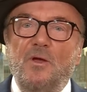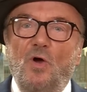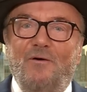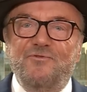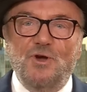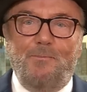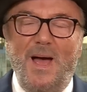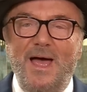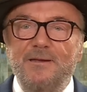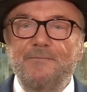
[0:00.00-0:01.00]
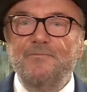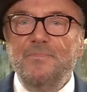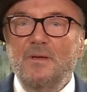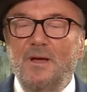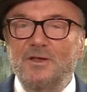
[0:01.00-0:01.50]
of Japan
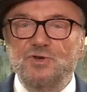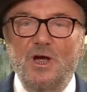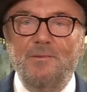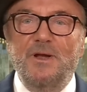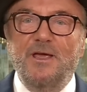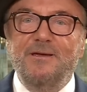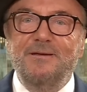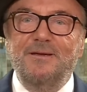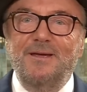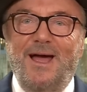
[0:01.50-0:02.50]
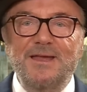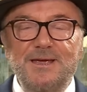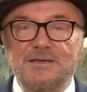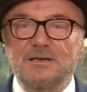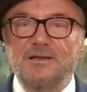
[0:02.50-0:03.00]
and Germany and
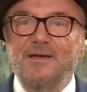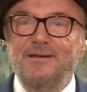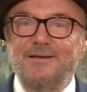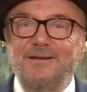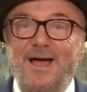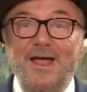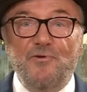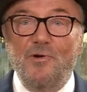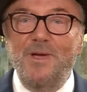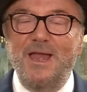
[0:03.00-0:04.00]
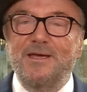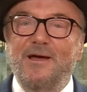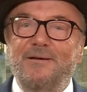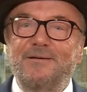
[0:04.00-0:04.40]
Italy and Romania